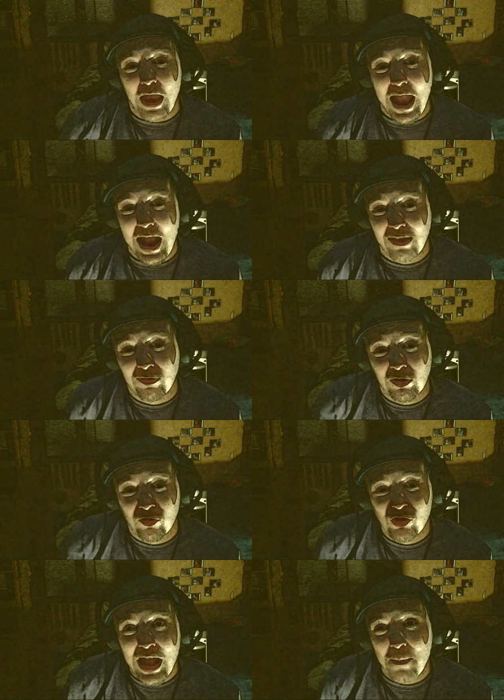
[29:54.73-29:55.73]
assless
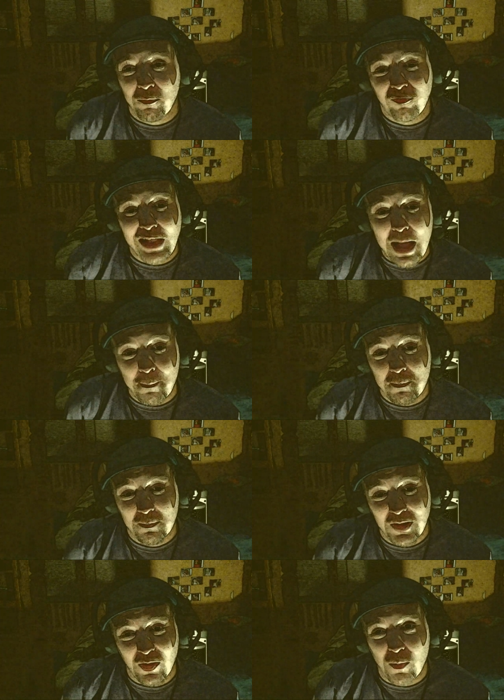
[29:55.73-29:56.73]
chap flap
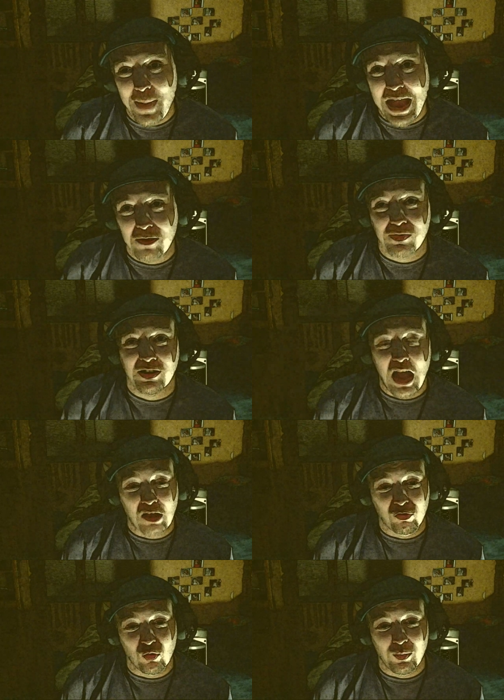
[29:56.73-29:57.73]
on the back of his
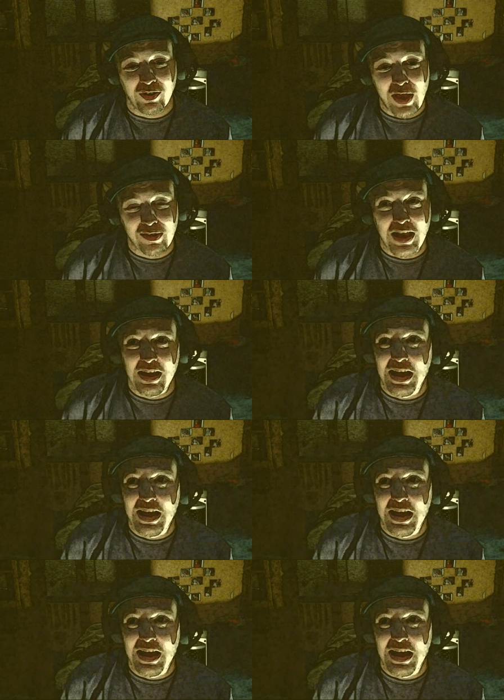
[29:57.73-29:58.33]
costume, his ass hanging